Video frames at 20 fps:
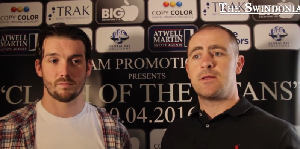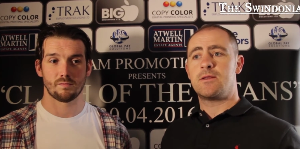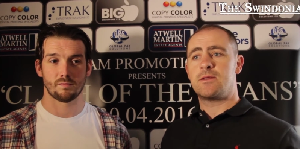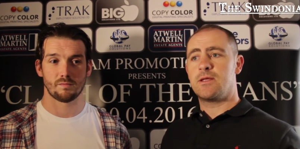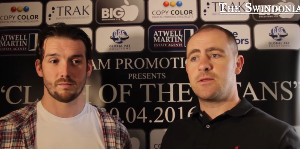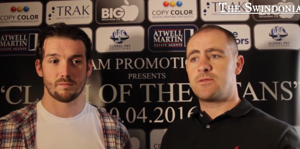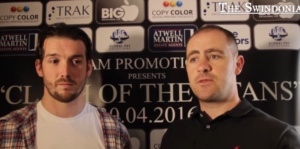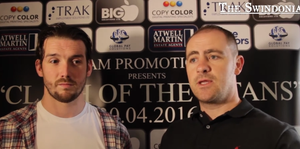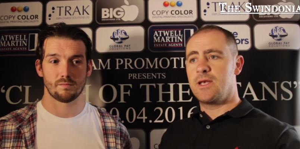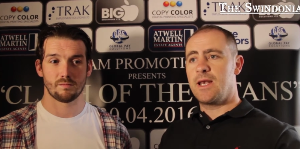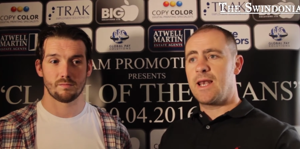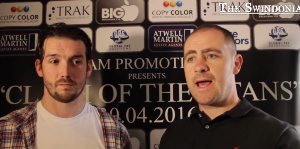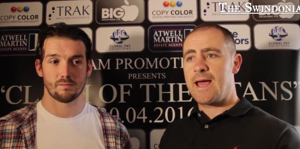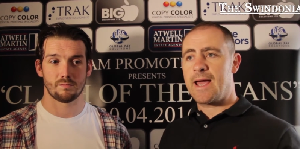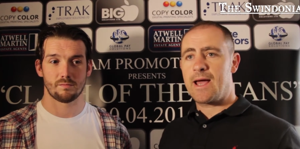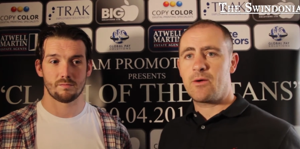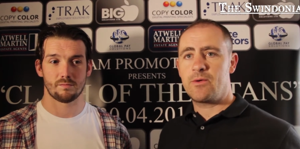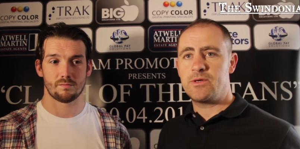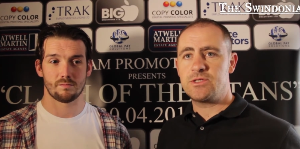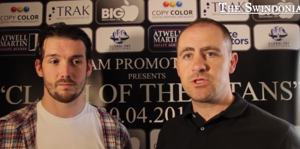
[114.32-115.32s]
Speaker 1: The, the
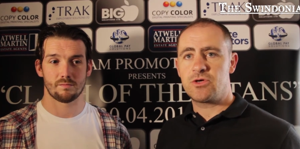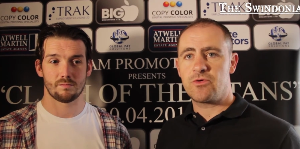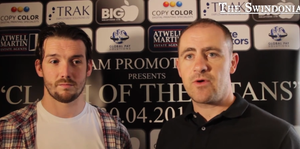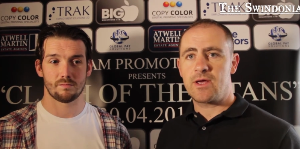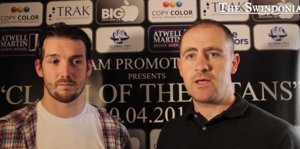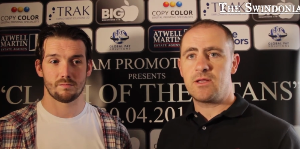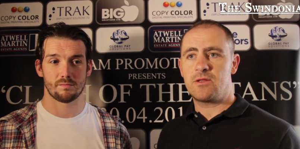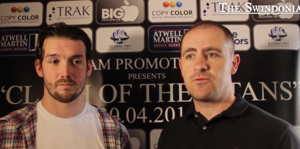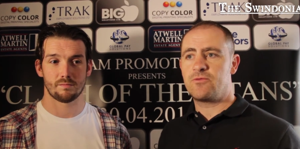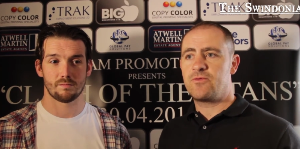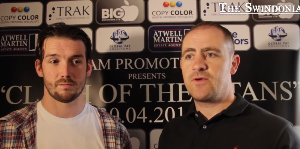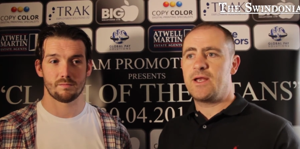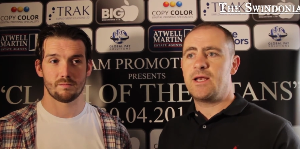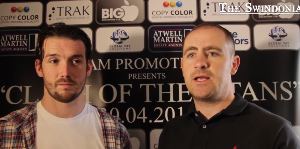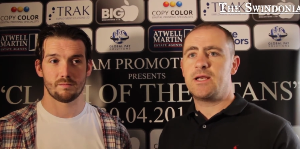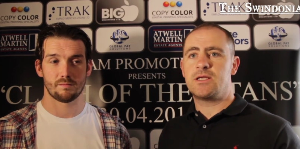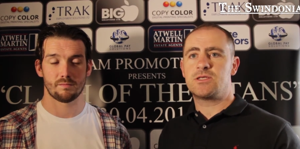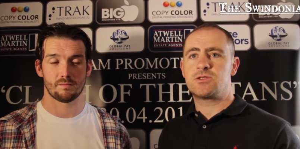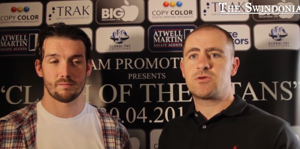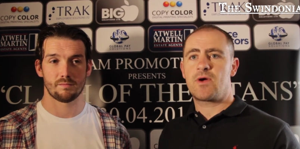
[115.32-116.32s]
layout is great. The
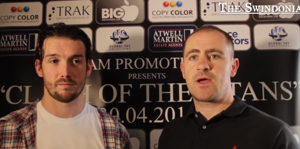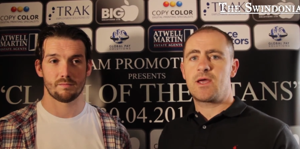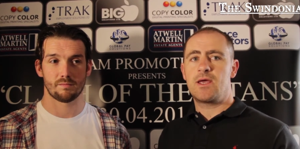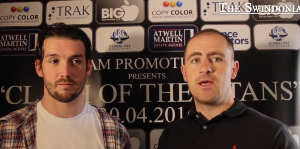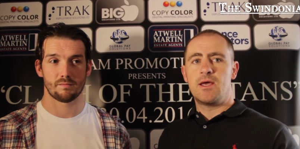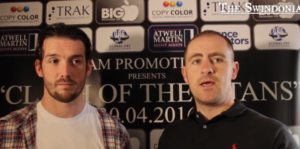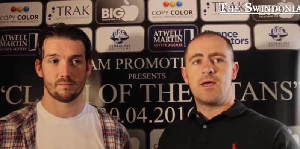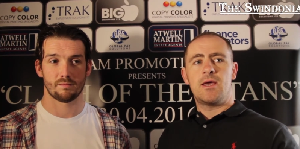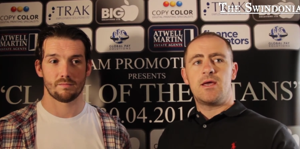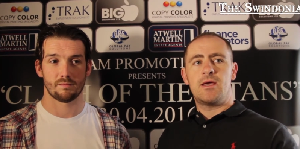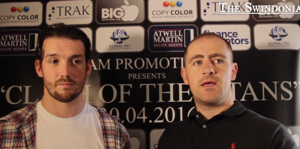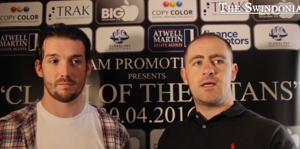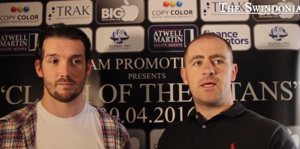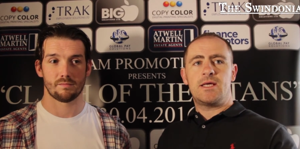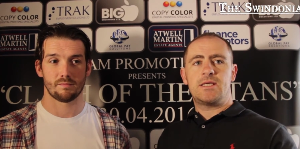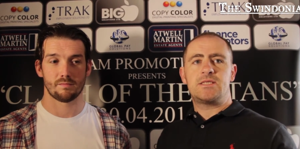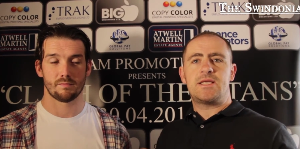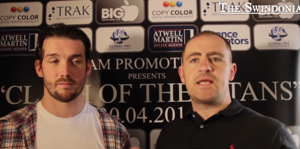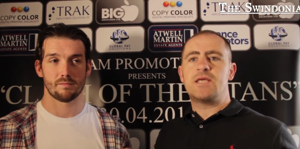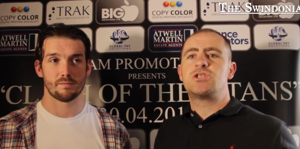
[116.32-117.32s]
feeling is great.
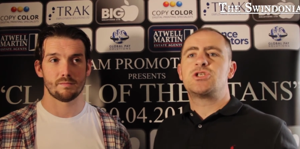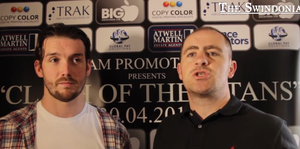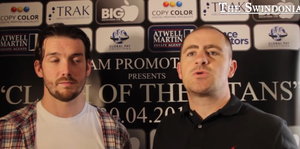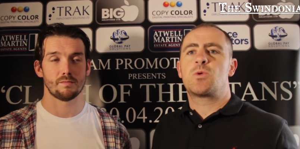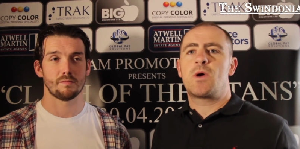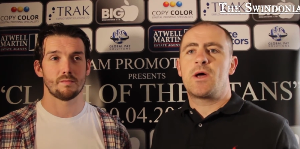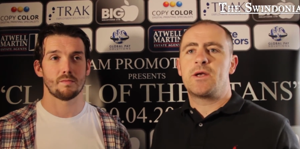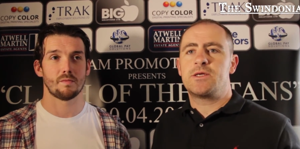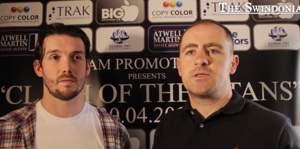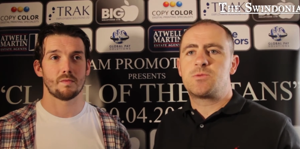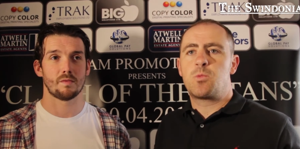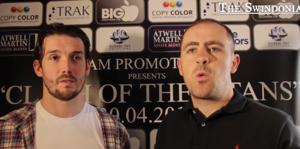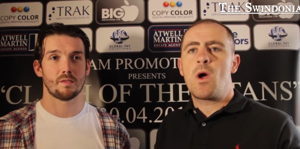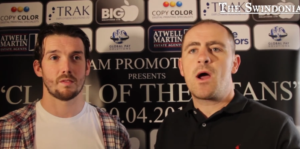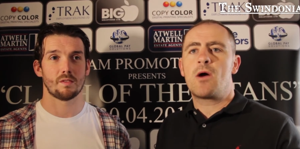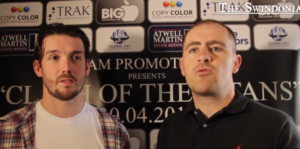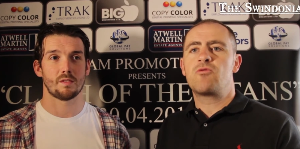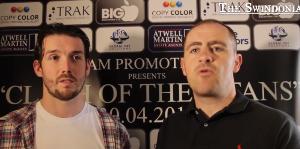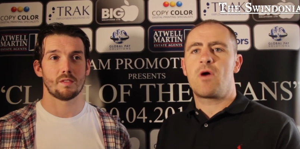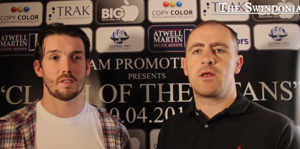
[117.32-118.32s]
It's, it's, just and it's
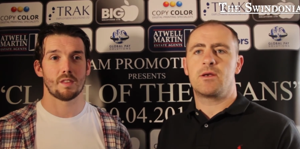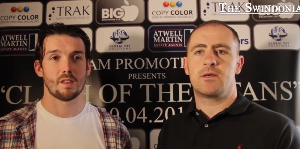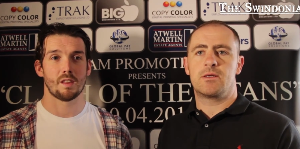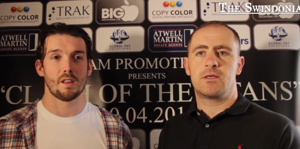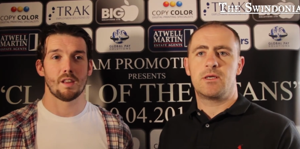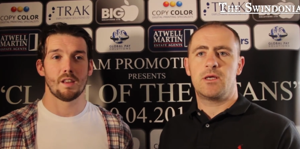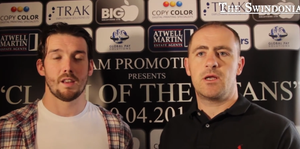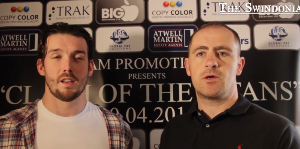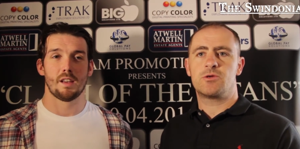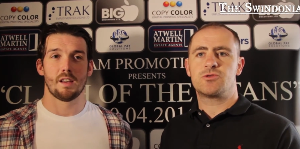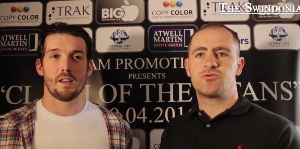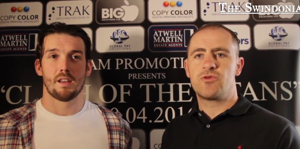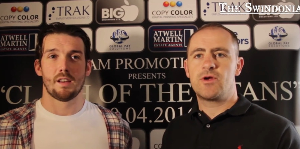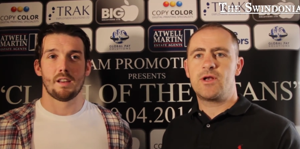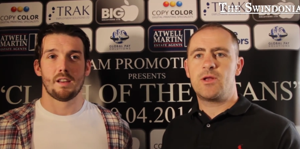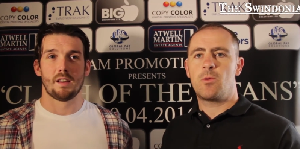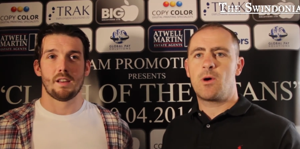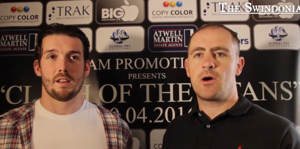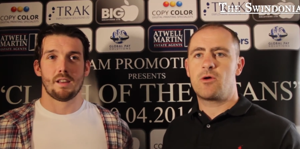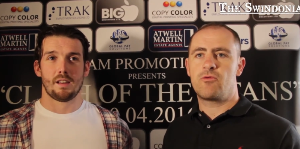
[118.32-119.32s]
well run. You know, it's
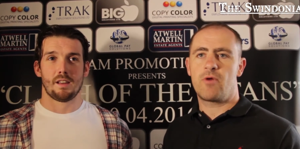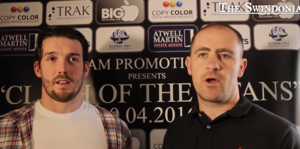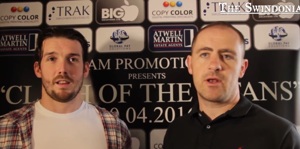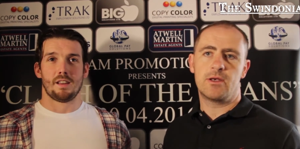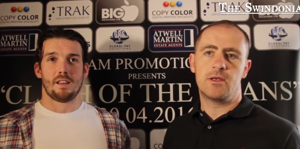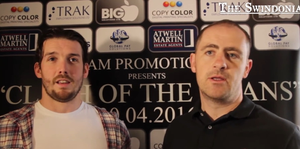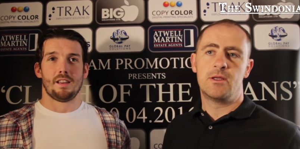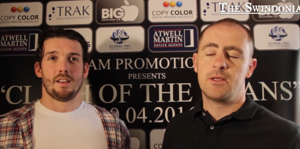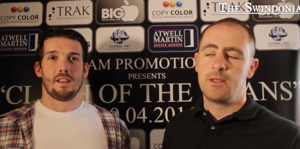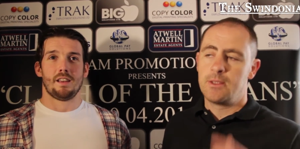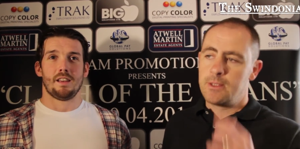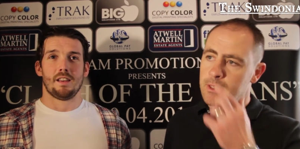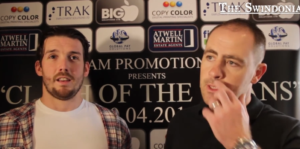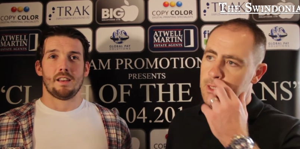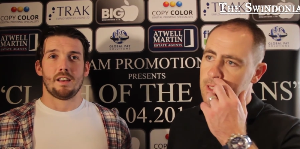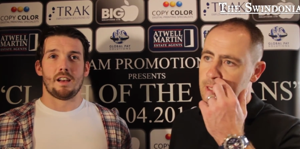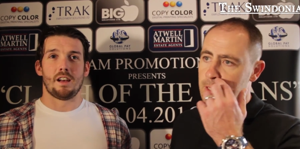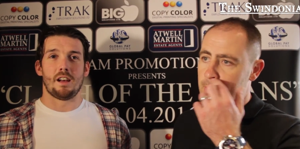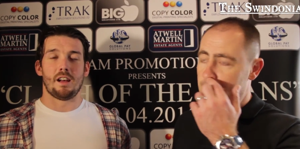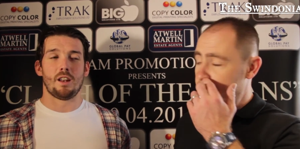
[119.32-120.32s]
really well run.
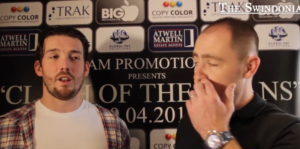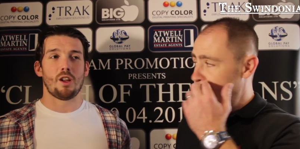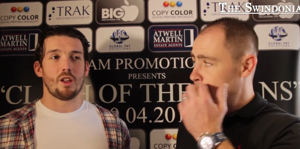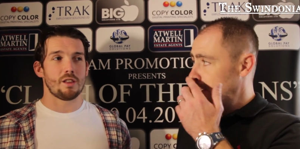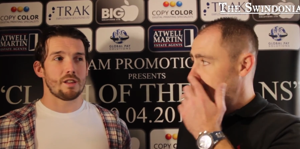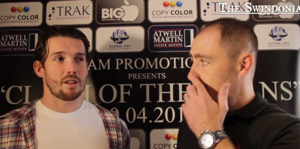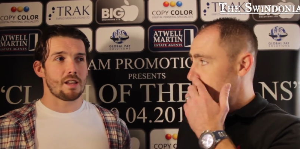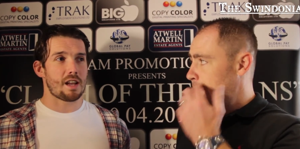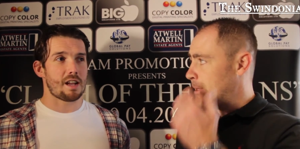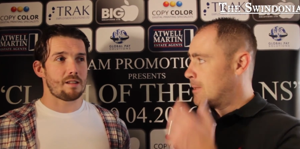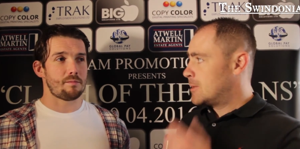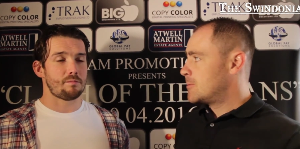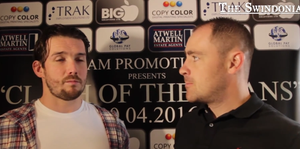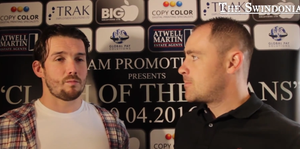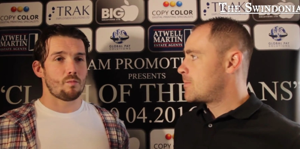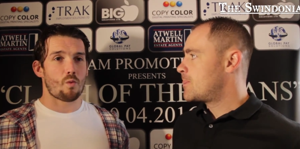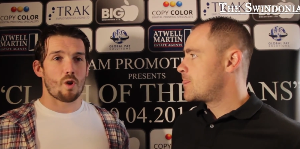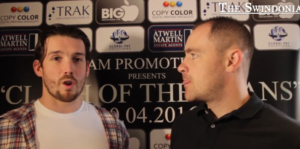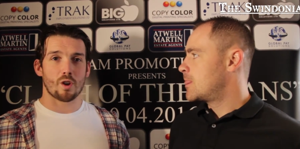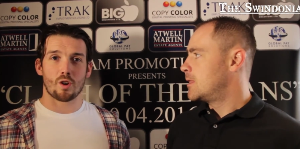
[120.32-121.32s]
Speaker 2: A lot of the
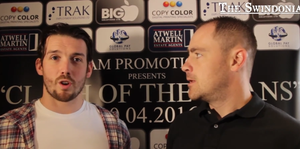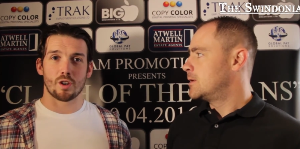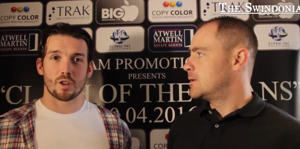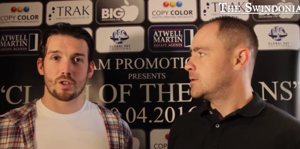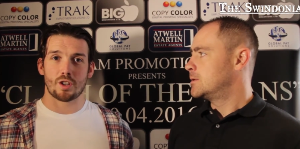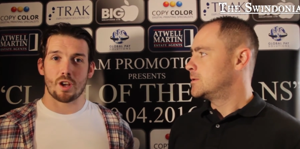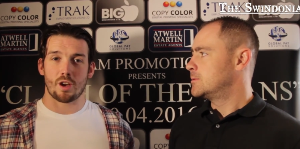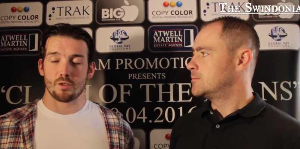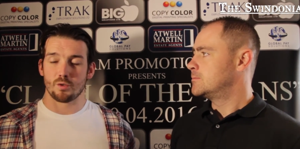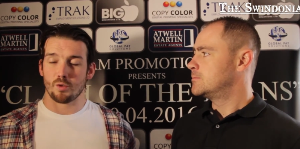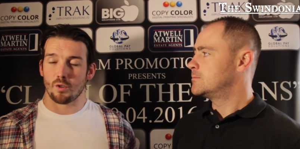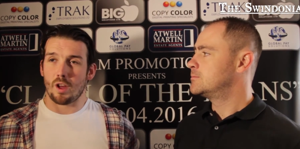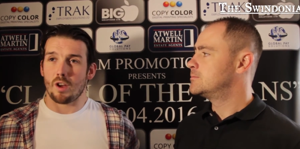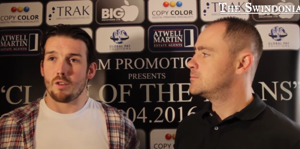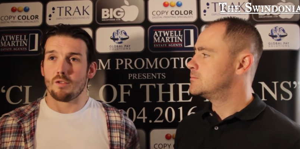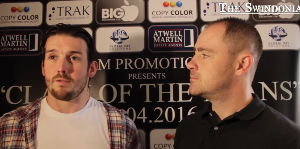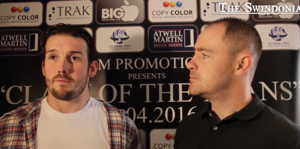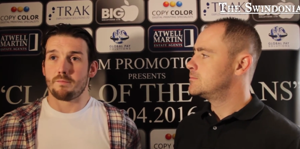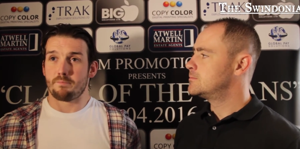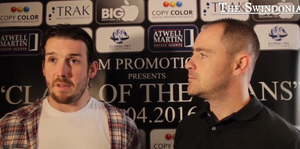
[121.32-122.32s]
um, white collar shows,
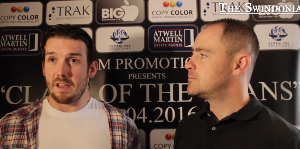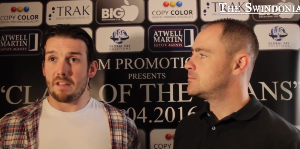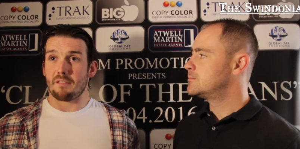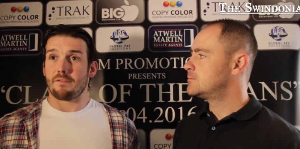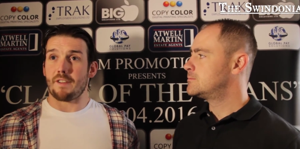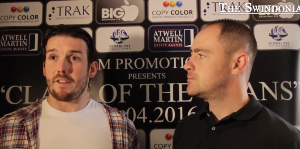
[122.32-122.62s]
although being